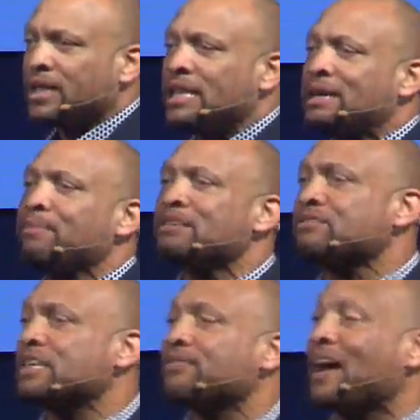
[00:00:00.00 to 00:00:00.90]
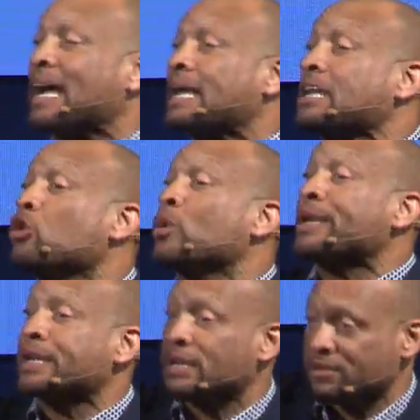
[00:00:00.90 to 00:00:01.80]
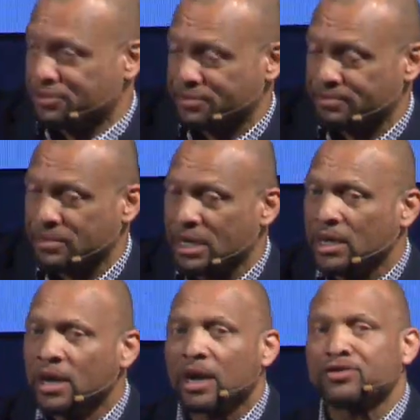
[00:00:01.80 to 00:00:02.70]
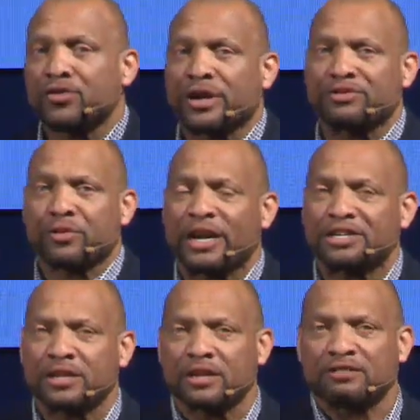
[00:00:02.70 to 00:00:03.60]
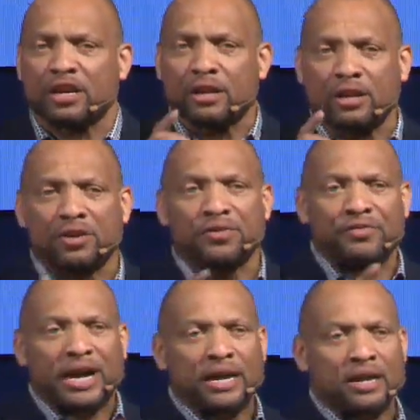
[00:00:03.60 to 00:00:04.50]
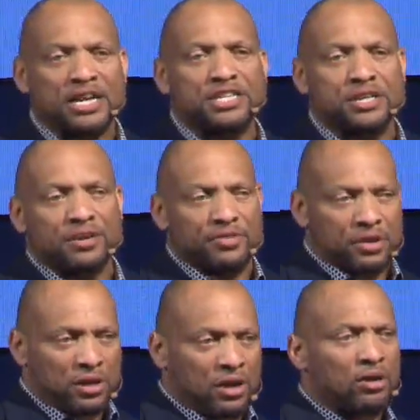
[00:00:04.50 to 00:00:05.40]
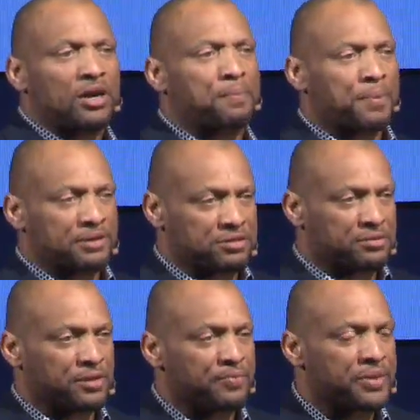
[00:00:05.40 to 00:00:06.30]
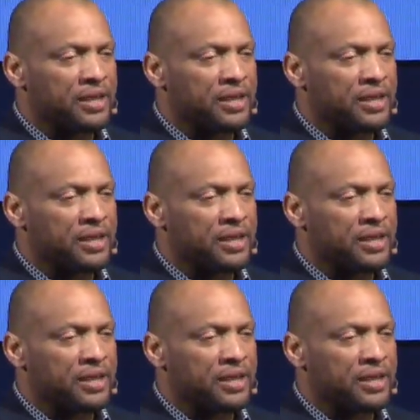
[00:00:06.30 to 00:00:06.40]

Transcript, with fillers: Let me see if I can get a witness. A transgression is a known violation of a law or principle.